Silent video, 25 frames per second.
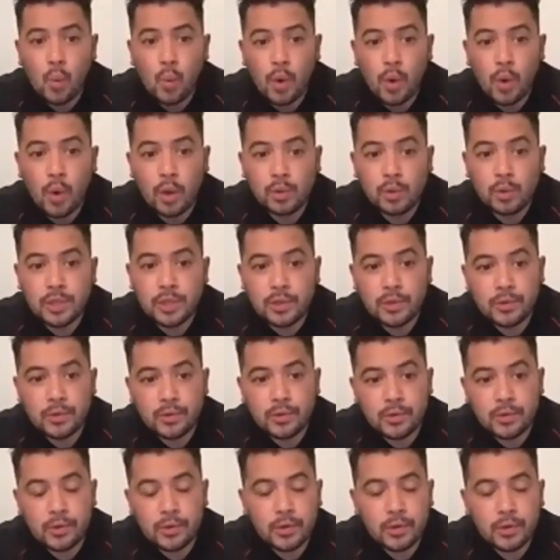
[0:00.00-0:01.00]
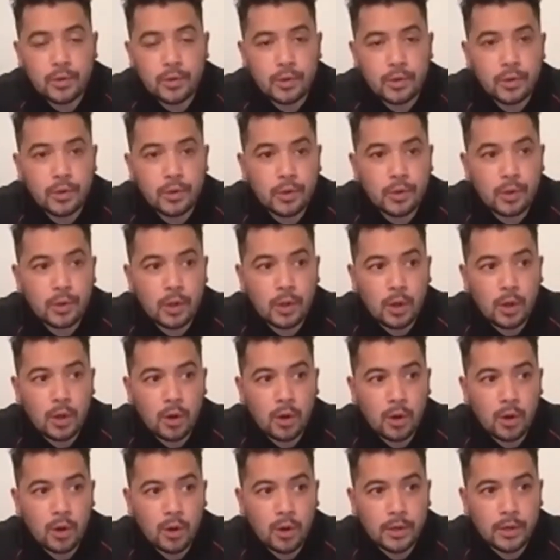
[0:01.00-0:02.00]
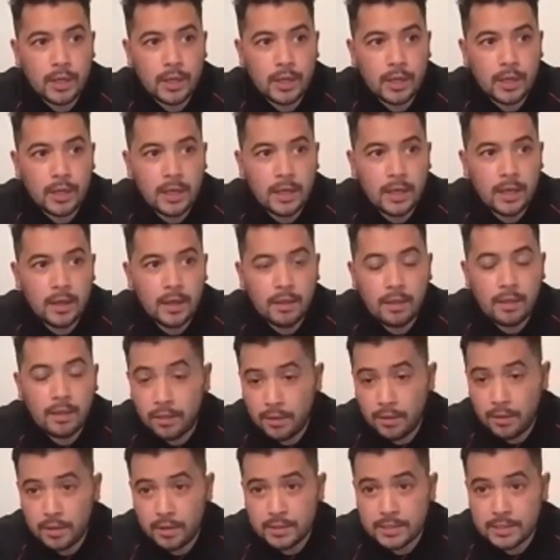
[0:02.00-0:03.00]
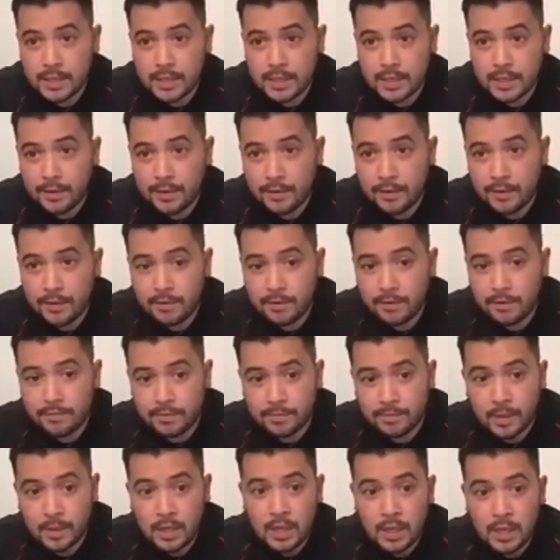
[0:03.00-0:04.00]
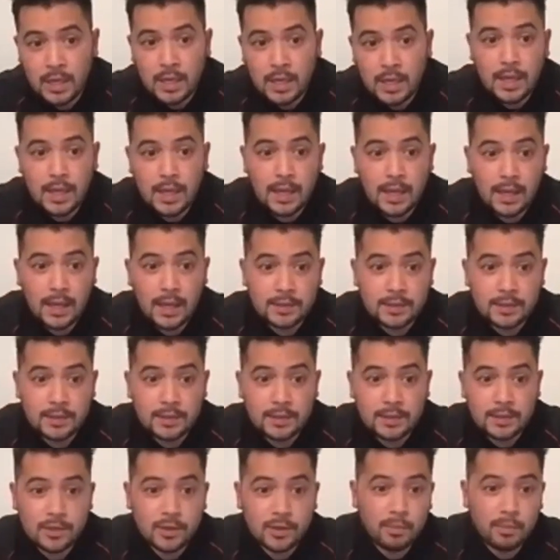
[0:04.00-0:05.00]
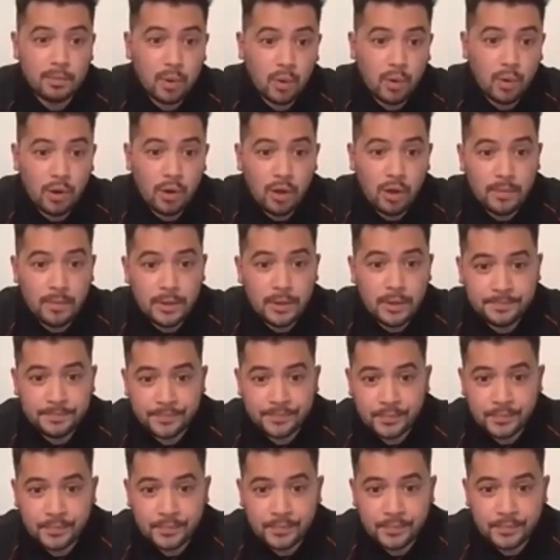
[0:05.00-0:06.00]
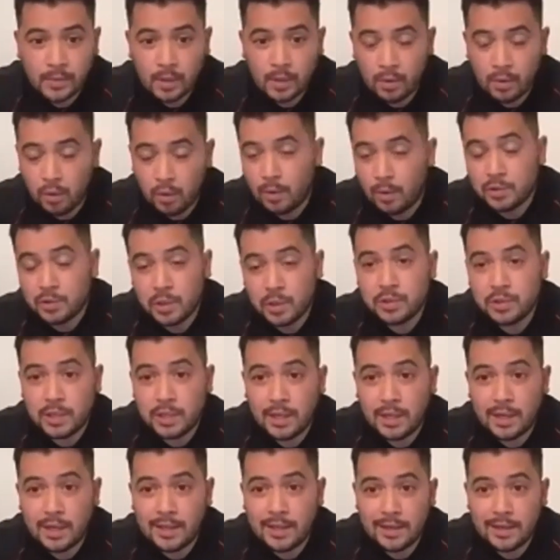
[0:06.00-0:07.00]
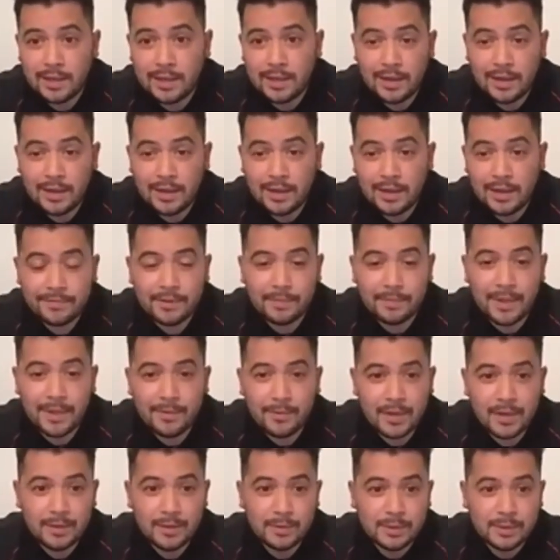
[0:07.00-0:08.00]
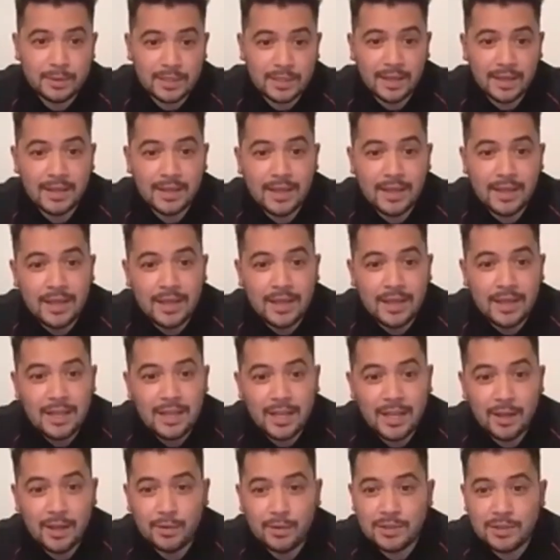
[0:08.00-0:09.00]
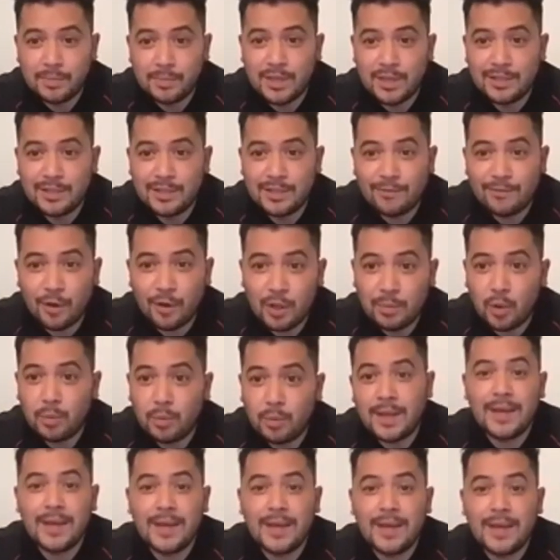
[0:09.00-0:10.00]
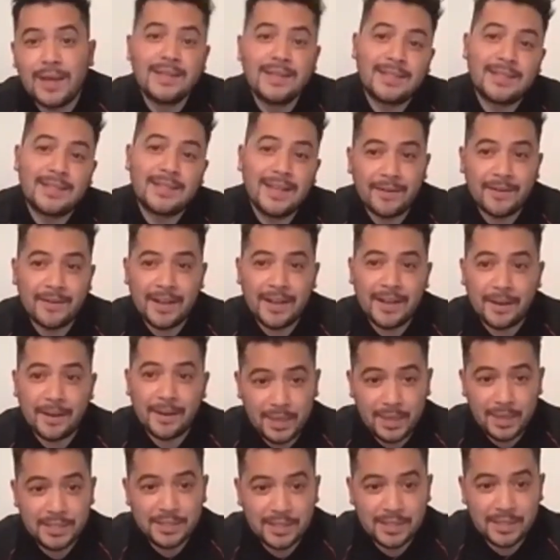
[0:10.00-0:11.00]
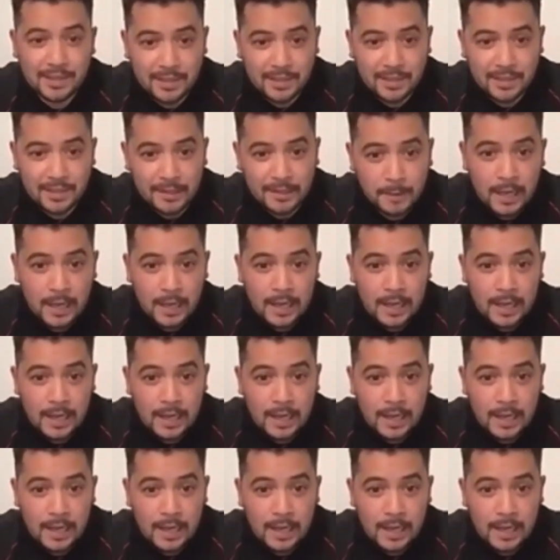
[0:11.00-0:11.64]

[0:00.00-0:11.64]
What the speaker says: We also, on Thursday, heard from Dr. Paul Herman, who I was also lucky enough to meet when he was here with some beach volleyball players down on our beach in Glenelg.